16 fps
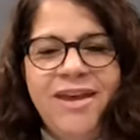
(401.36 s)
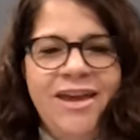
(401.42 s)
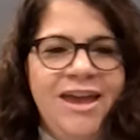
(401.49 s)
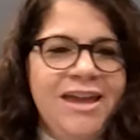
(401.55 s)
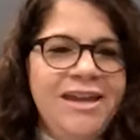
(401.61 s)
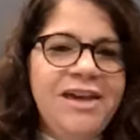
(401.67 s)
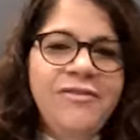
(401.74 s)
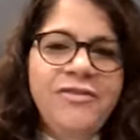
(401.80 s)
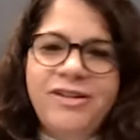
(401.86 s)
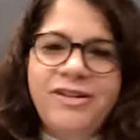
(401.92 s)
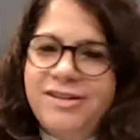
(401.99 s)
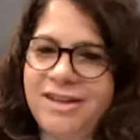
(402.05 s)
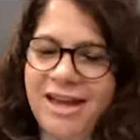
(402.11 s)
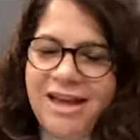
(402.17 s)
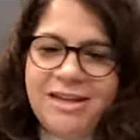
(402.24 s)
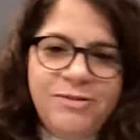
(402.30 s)
And after
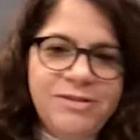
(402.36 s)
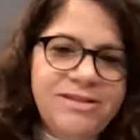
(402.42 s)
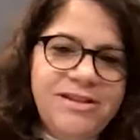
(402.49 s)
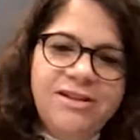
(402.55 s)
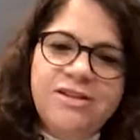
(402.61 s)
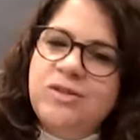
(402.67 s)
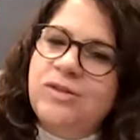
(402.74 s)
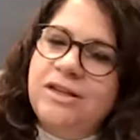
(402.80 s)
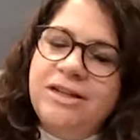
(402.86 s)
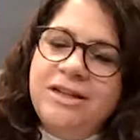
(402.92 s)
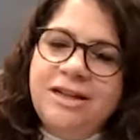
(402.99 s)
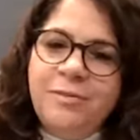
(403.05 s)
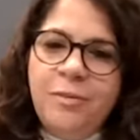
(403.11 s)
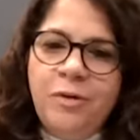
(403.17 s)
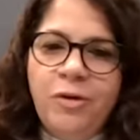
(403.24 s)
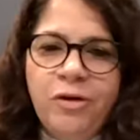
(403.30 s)
that, we start to
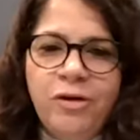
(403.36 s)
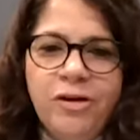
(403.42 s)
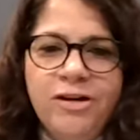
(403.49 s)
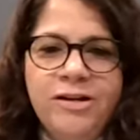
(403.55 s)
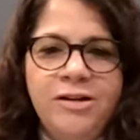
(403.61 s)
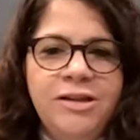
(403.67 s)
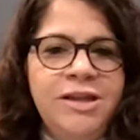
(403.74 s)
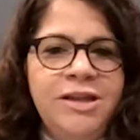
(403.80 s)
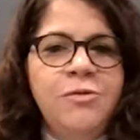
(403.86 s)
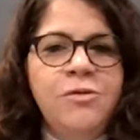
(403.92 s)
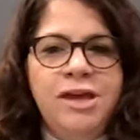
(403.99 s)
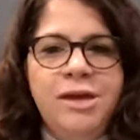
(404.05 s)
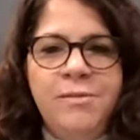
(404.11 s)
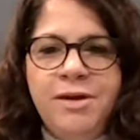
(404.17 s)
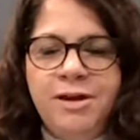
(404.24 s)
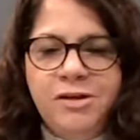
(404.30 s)
learn more new
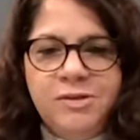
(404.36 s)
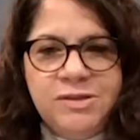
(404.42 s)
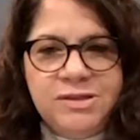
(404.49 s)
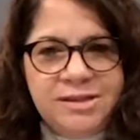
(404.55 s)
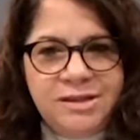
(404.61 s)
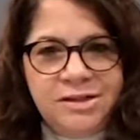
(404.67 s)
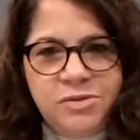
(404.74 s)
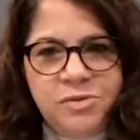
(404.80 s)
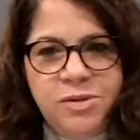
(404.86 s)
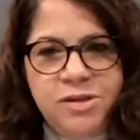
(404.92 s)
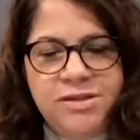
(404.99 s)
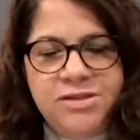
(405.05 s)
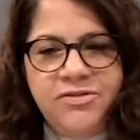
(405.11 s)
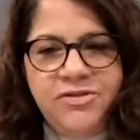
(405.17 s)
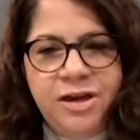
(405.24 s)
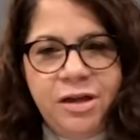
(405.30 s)
chemicals. We start to be
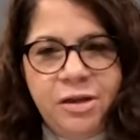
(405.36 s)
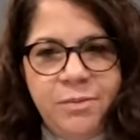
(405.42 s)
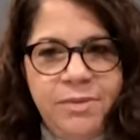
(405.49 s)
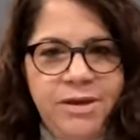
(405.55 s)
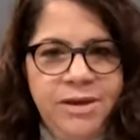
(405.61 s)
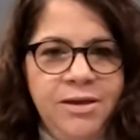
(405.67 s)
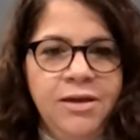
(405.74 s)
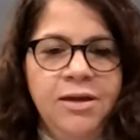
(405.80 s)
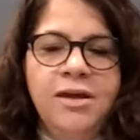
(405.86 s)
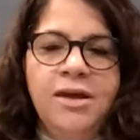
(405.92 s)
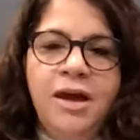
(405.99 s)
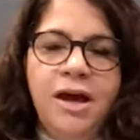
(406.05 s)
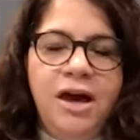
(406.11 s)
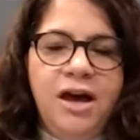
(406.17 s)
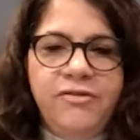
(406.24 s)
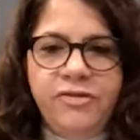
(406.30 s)
developing
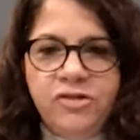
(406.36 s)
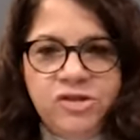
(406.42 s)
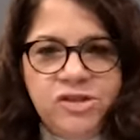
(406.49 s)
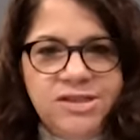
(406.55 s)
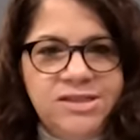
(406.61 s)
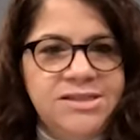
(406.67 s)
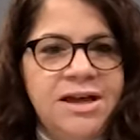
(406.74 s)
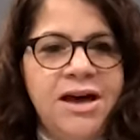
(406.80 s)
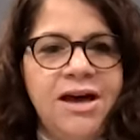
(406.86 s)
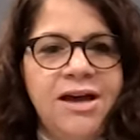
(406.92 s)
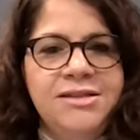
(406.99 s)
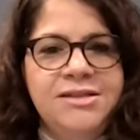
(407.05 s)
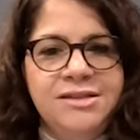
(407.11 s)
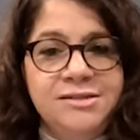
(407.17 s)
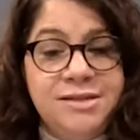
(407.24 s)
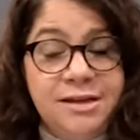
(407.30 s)

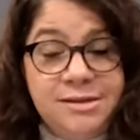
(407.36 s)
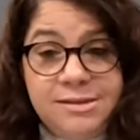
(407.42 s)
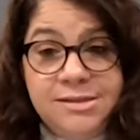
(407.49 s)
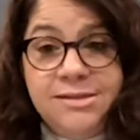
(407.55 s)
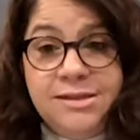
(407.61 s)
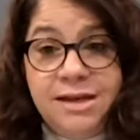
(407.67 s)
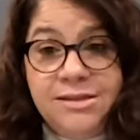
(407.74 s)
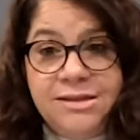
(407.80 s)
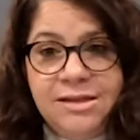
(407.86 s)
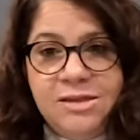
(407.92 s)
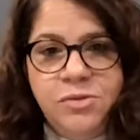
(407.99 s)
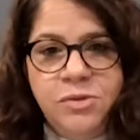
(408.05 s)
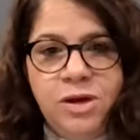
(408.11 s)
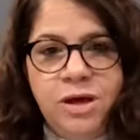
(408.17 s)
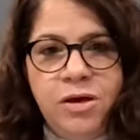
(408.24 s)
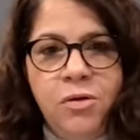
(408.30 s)
fungicides, insecticides as
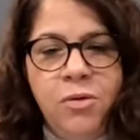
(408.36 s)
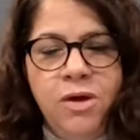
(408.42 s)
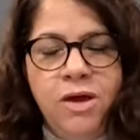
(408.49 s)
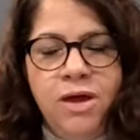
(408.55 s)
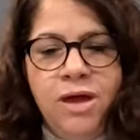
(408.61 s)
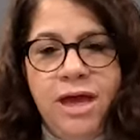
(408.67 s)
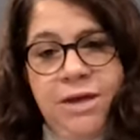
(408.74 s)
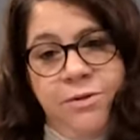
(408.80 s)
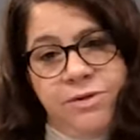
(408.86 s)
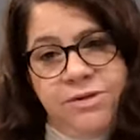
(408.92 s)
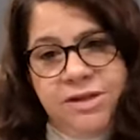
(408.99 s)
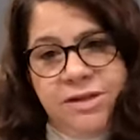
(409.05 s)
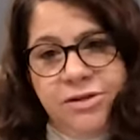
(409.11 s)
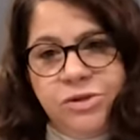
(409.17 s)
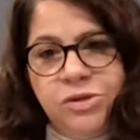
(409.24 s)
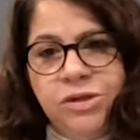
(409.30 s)
well. And we
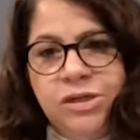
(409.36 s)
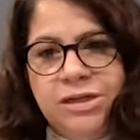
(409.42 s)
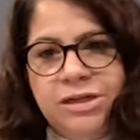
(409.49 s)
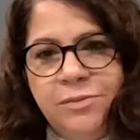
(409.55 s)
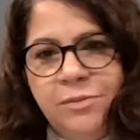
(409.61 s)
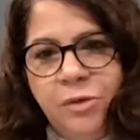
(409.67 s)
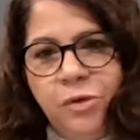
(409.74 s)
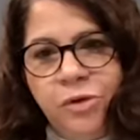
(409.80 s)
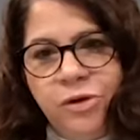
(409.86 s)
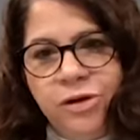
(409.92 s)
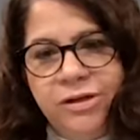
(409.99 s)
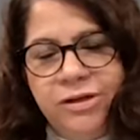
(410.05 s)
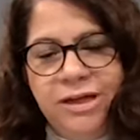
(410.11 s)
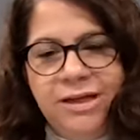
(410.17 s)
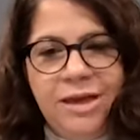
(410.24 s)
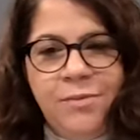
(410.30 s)
start to learn more
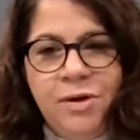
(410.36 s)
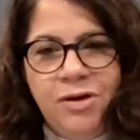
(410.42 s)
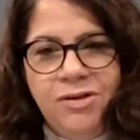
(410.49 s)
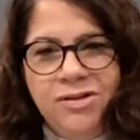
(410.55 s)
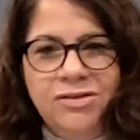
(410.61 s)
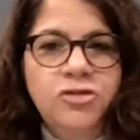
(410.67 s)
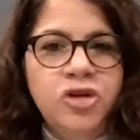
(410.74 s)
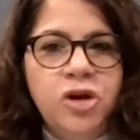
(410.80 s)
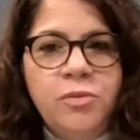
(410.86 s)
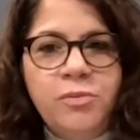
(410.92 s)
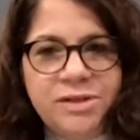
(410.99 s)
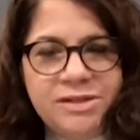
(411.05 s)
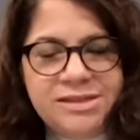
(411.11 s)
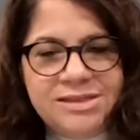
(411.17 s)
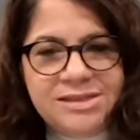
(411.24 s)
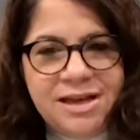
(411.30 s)
like about
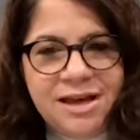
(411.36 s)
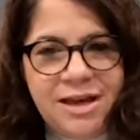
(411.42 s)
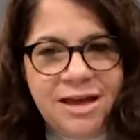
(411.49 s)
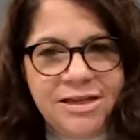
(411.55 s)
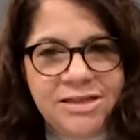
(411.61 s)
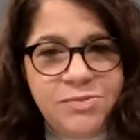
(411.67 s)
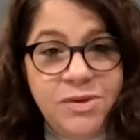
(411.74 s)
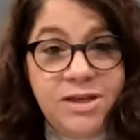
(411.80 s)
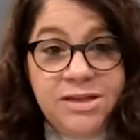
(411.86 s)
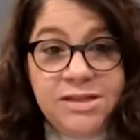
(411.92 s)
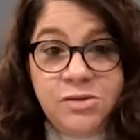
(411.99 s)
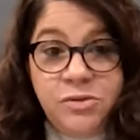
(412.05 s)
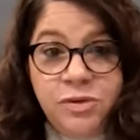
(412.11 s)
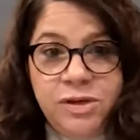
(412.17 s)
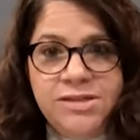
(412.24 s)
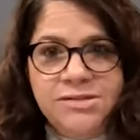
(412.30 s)
droplet size, because
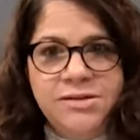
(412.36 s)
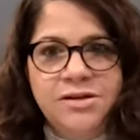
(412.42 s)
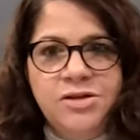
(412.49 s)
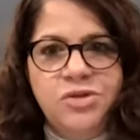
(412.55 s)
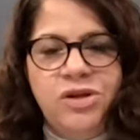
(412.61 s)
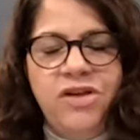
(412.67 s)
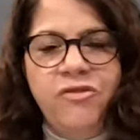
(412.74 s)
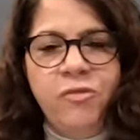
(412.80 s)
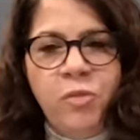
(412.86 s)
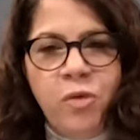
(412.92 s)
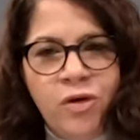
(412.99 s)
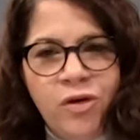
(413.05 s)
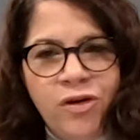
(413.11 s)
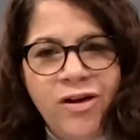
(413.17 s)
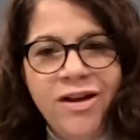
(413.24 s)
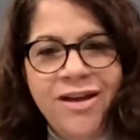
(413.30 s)
we start to have
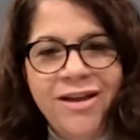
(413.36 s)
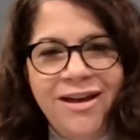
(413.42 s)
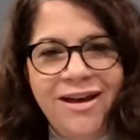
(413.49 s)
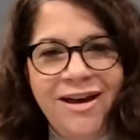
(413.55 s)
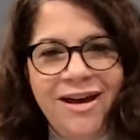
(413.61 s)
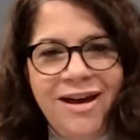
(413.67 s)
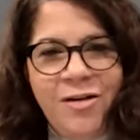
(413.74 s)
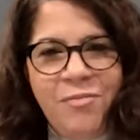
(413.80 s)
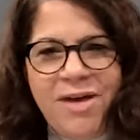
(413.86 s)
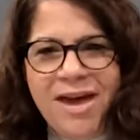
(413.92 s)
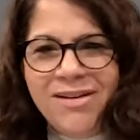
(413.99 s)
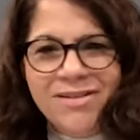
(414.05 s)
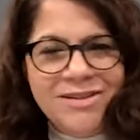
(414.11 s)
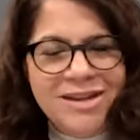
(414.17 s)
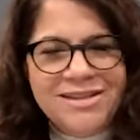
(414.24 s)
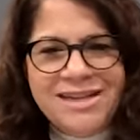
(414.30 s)
more, back
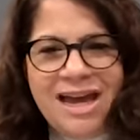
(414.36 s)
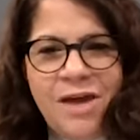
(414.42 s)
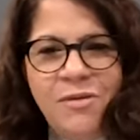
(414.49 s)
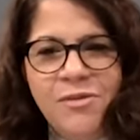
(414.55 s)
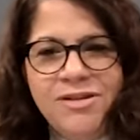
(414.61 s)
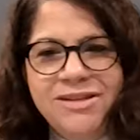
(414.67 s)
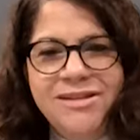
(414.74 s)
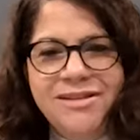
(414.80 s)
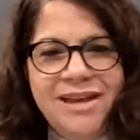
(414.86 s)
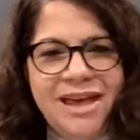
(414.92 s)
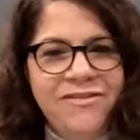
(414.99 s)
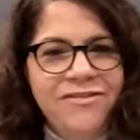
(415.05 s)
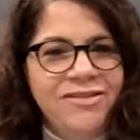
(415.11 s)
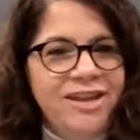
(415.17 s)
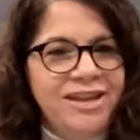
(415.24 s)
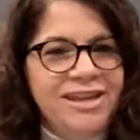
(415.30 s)
on that time, we didn't
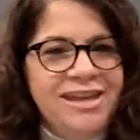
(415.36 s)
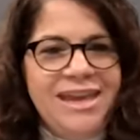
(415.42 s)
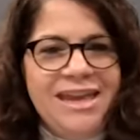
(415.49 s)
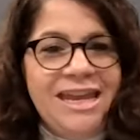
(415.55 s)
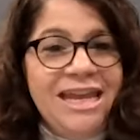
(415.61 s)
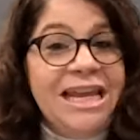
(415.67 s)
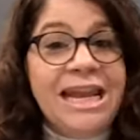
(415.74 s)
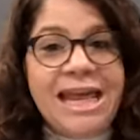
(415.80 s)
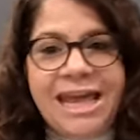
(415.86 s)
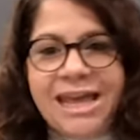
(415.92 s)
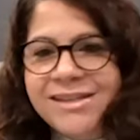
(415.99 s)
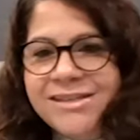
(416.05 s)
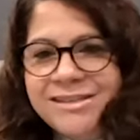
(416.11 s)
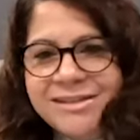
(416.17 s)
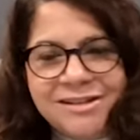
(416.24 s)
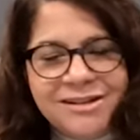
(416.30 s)
have like any
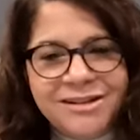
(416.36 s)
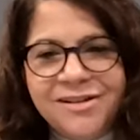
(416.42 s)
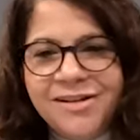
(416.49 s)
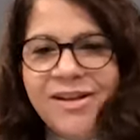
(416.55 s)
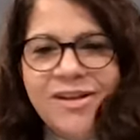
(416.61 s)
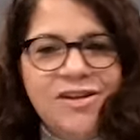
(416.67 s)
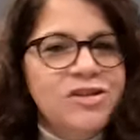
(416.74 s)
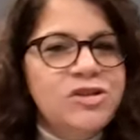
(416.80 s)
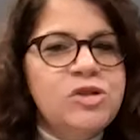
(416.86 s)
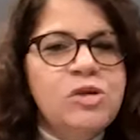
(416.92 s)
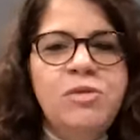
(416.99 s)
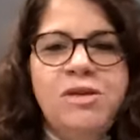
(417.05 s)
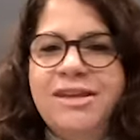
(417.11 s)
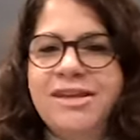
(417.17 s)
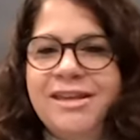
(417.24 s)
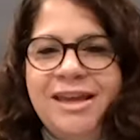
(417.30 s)
laser to
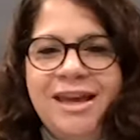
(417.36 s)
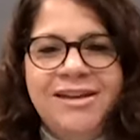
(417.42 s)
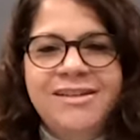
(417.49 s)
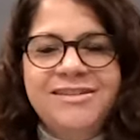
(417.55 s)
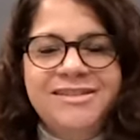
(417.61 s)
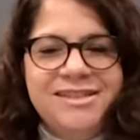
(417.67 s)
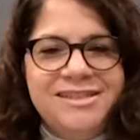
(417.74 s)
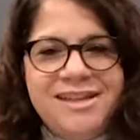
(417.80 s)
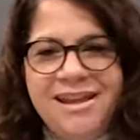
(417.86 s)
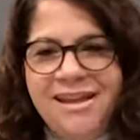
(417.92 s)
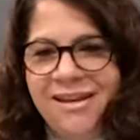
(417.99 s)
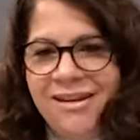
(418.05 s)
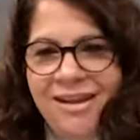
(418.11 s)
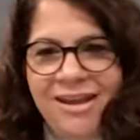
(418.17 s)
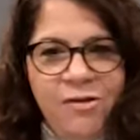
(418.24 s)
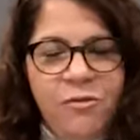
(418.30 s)
be
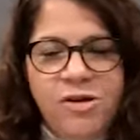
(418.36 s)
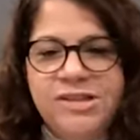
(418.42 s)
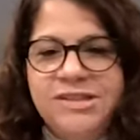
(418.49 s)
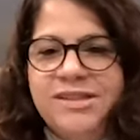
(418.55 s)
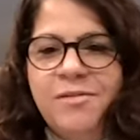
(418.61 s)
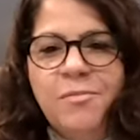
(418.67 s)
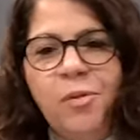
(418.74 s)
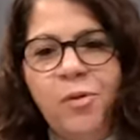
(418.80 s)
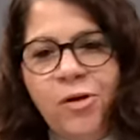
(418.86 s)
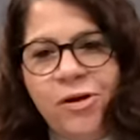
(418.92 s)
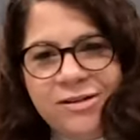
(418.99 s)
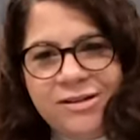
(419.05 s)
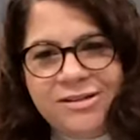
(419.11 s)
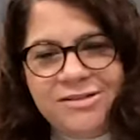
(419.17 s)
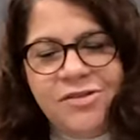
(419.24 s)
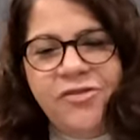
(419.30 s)
understanding what's the
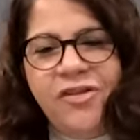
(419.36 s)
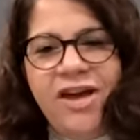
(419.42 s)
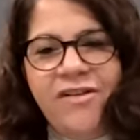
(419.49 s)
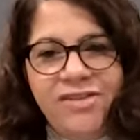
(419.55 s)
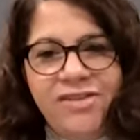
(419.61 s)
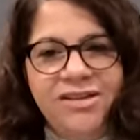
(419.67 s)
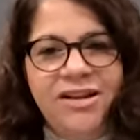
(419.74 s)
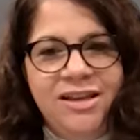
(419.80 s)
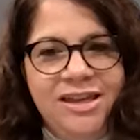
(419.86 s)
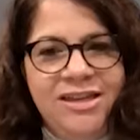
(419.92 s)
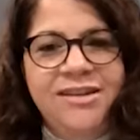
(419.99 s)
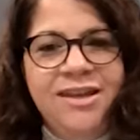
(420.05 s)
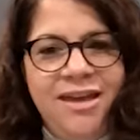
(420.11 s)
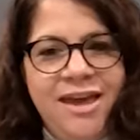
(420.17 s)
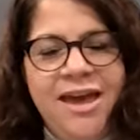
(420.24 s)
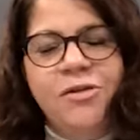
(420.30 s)
importance of having like
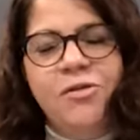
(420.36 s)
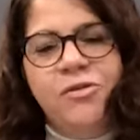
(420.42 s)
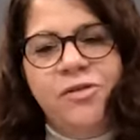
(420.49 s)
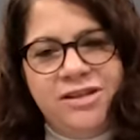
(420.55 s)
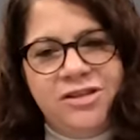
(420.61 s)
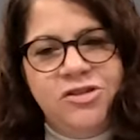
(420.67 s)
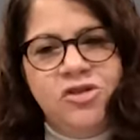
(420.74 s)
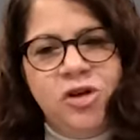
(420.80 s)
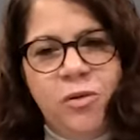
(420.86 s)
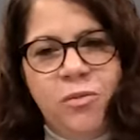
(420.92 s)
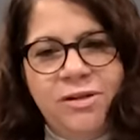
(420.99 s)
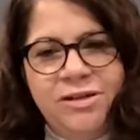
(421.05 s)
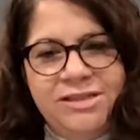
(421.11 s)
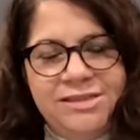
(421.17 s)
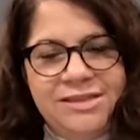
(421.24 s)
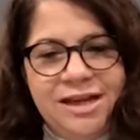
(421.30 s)
the accurate
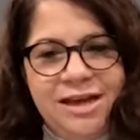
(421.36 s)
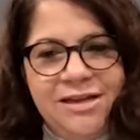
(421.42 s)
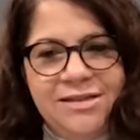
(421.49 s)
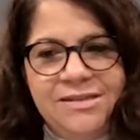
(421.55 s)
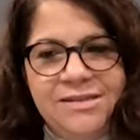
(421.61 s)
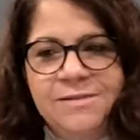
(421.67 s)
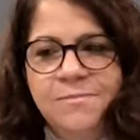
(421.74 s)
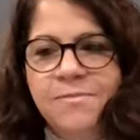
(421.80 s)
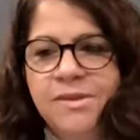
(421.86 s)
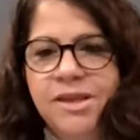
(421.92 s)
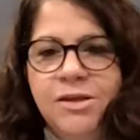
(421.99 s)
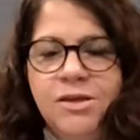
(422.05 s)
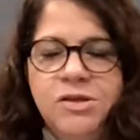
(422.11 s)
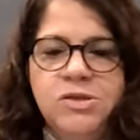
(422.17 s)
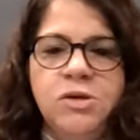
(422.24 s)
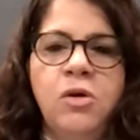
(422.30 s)
droplet size.
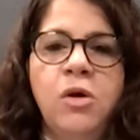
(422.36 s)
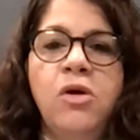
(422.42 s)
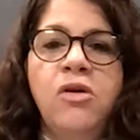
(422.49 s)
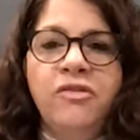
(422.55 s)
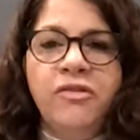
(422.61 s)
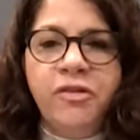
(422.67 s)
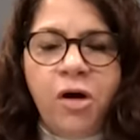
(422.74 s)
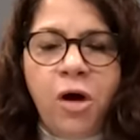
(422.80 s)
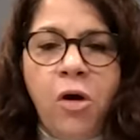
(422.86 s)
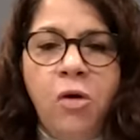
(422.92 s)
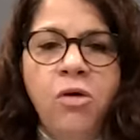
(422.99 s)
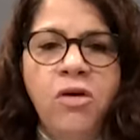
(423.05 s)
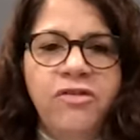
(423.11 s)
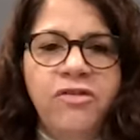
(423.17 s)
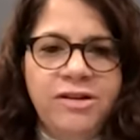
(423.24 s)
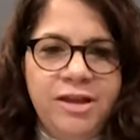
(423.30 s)
So all
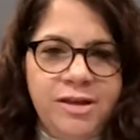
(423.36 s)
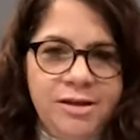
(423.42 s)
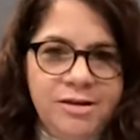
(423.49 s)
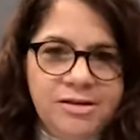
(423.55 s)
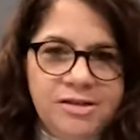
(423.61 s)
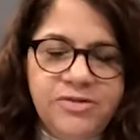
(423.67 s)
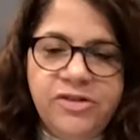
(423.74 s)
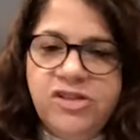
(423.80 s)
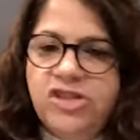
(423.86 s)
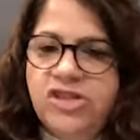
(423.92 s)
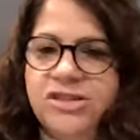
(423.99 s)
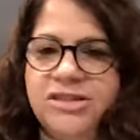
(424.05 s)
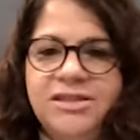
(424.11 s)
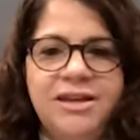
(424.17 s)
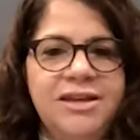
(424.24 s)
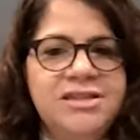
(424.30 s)
over the years was just like